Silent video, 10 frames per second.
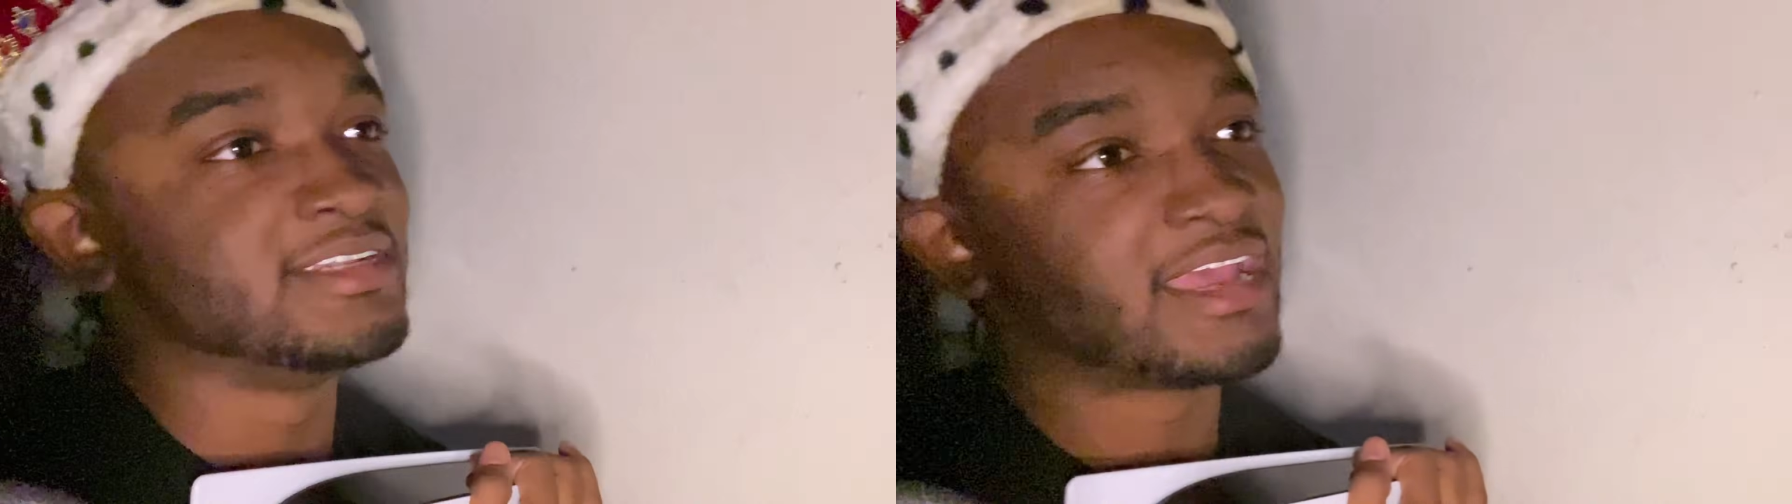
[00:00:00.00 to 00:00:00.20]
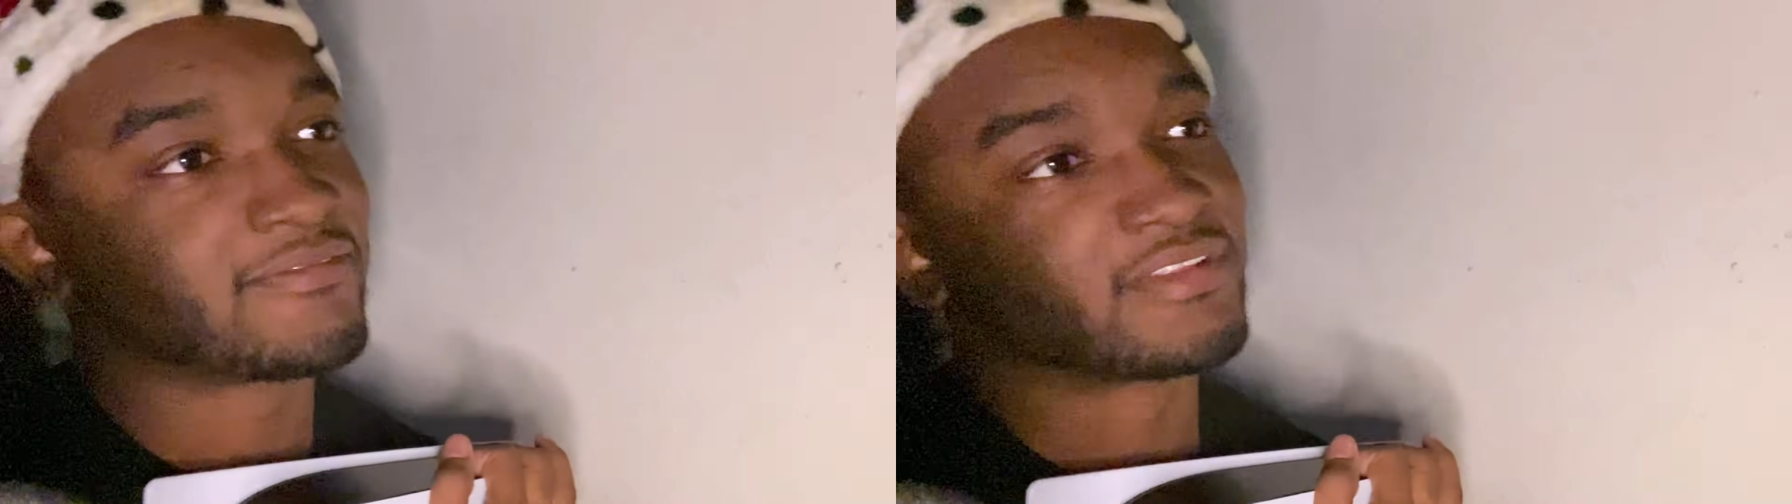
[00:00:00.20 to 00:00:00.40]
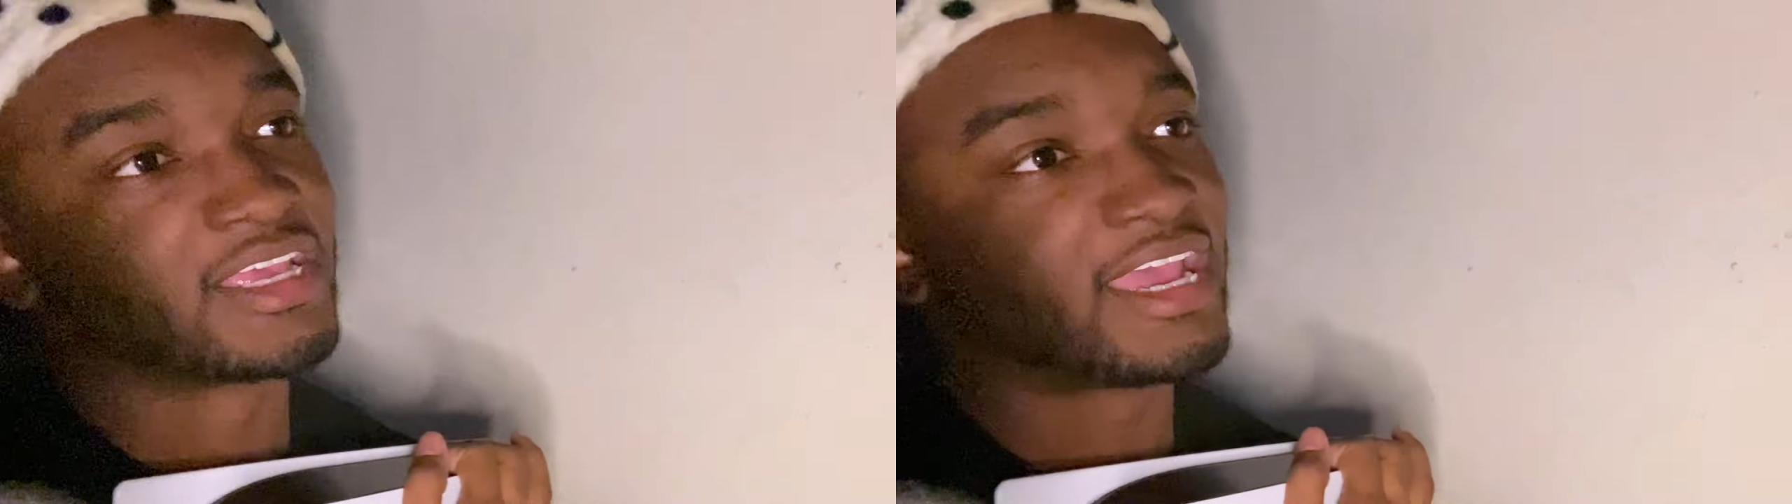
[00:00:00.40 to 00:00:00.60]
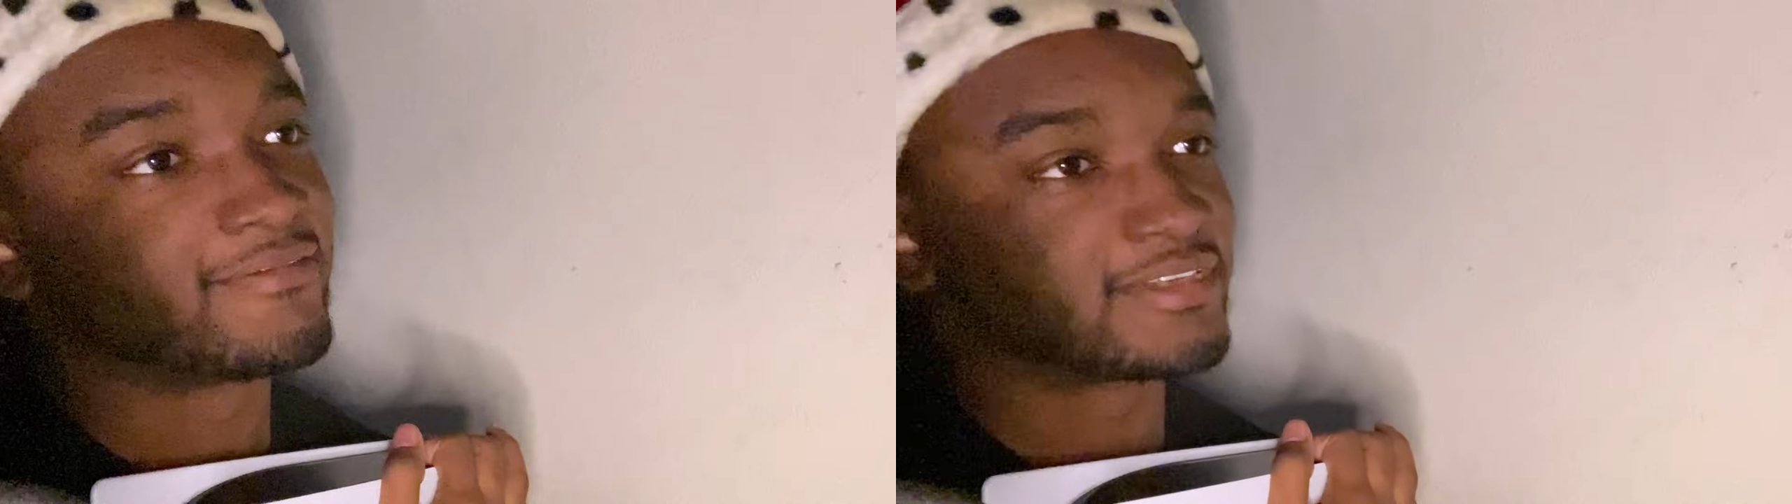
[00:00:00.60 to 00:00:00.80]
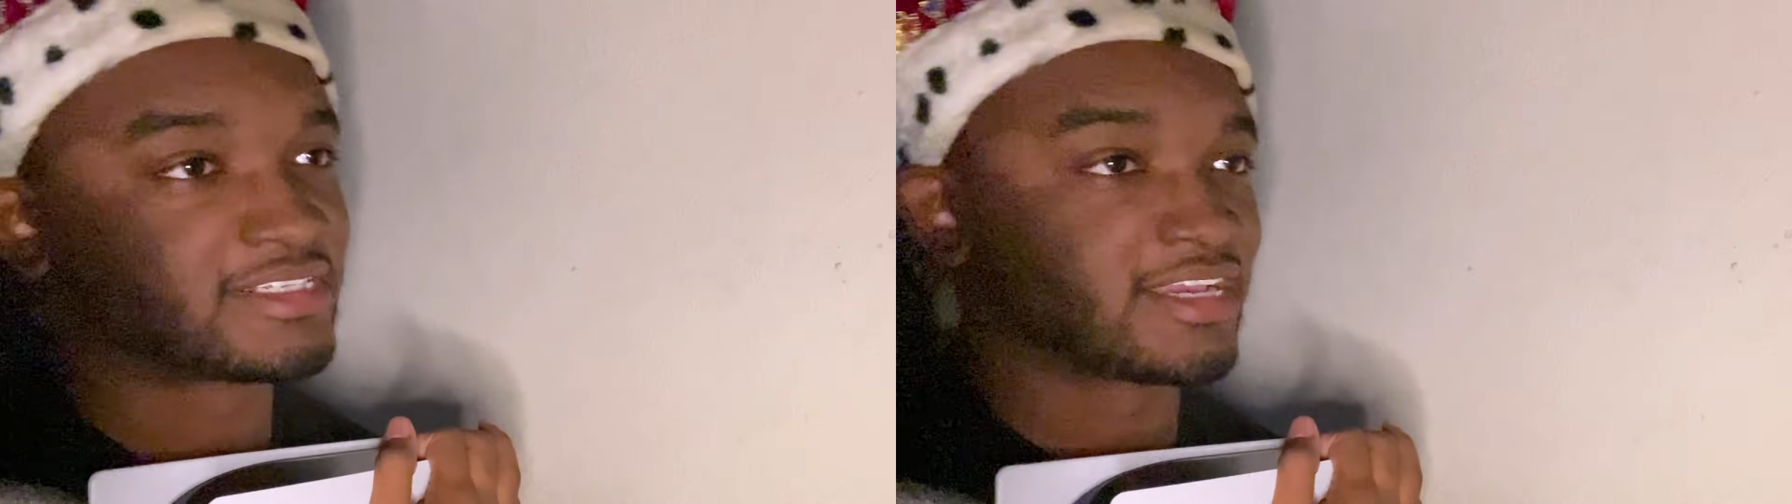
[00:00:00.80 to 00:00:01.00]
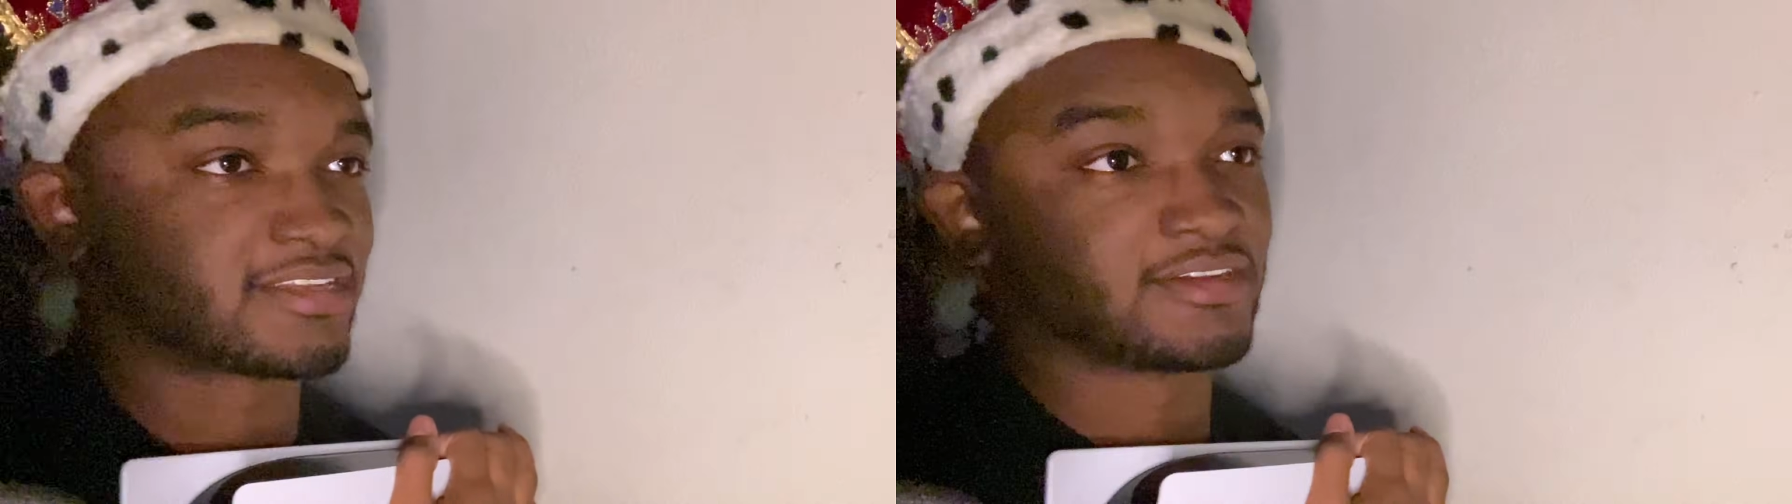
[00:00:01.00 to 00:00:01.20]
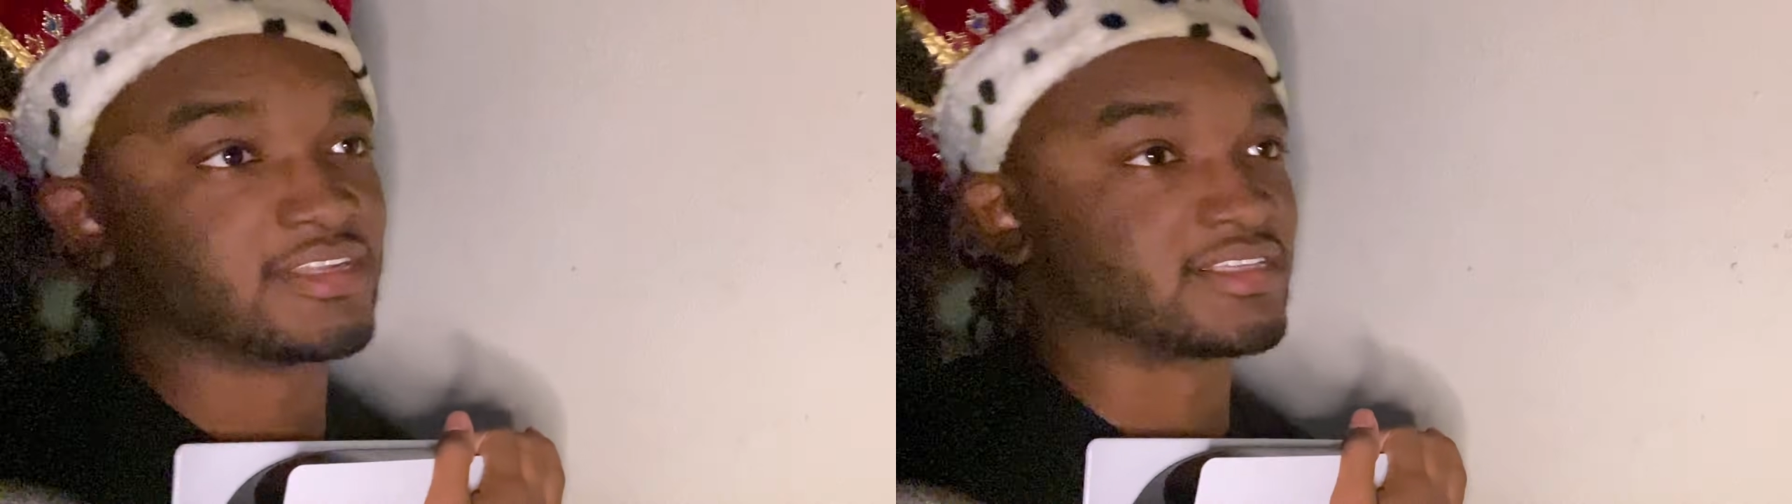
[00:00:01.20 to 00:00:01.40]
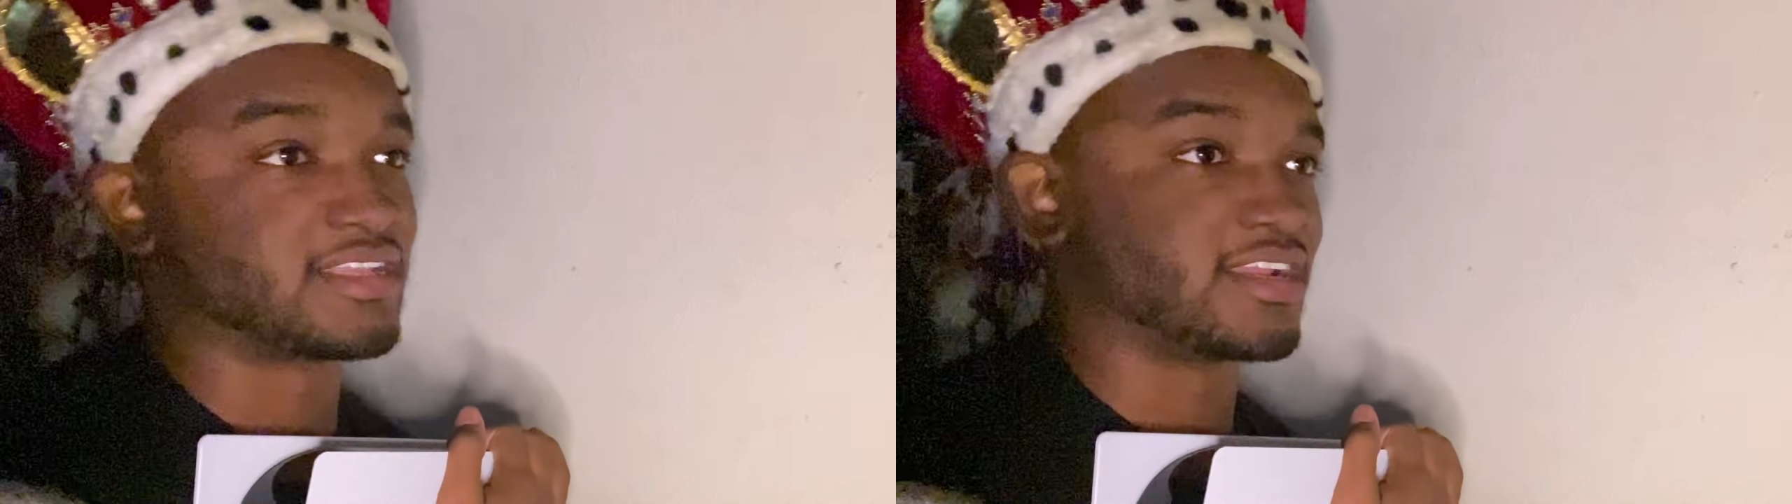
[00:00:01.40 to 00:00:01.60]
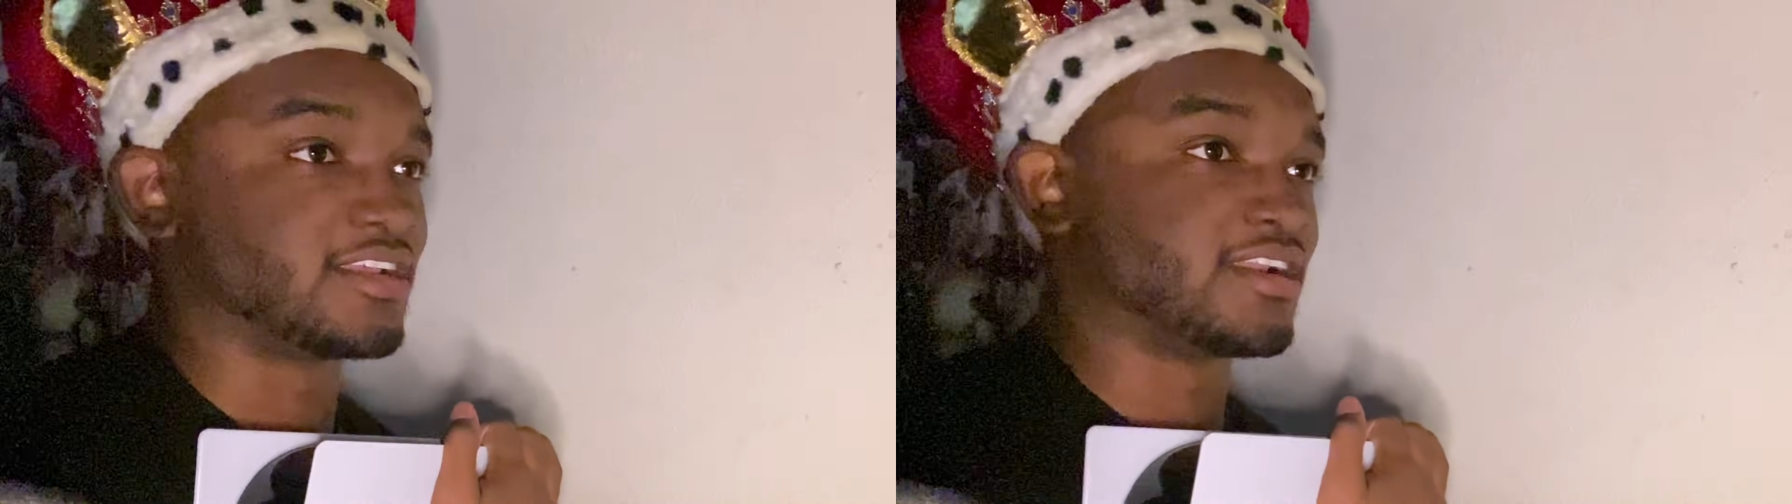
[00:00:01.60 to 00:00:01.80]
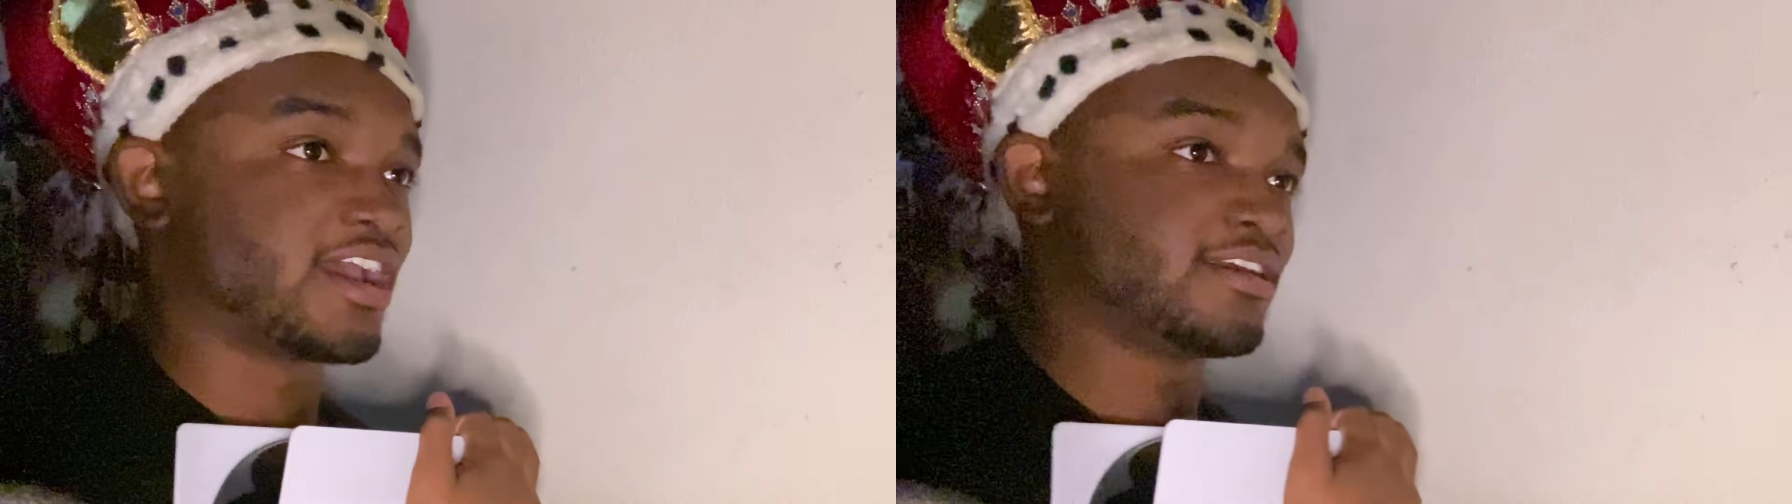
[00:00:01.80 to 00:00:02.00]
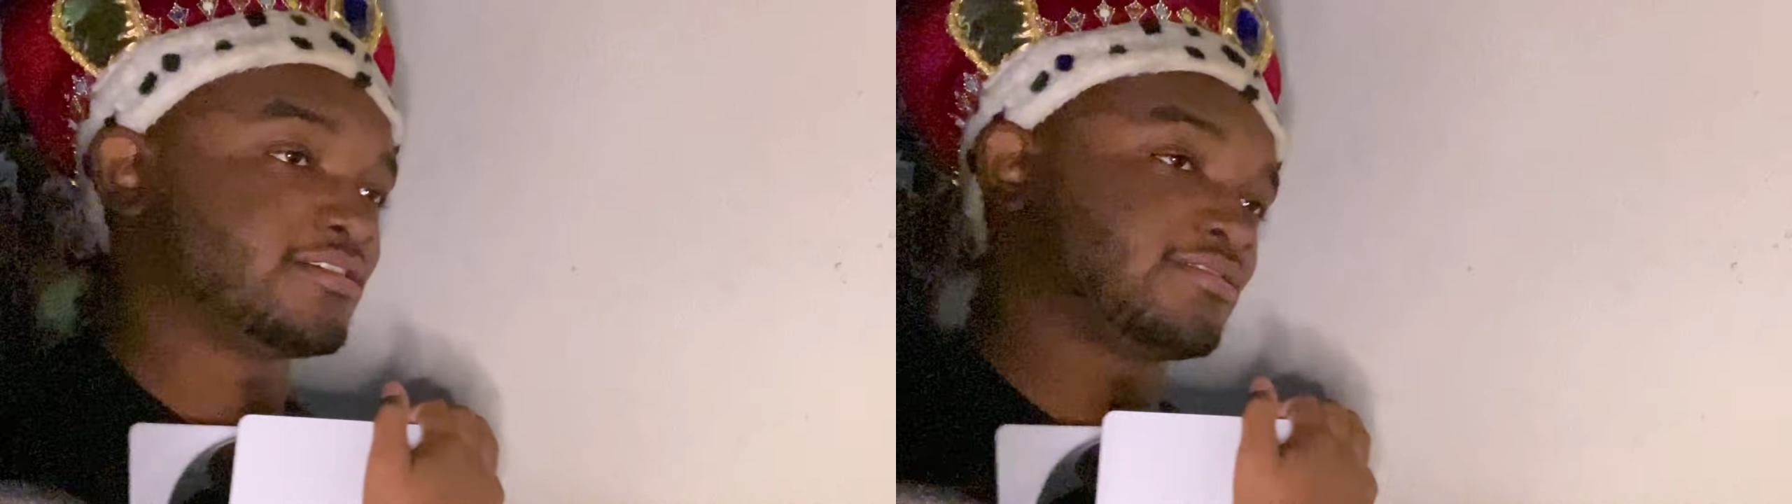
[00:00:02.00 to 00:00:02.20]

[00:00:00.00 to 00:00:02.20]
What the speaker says: definitely having sex on this thing tonight.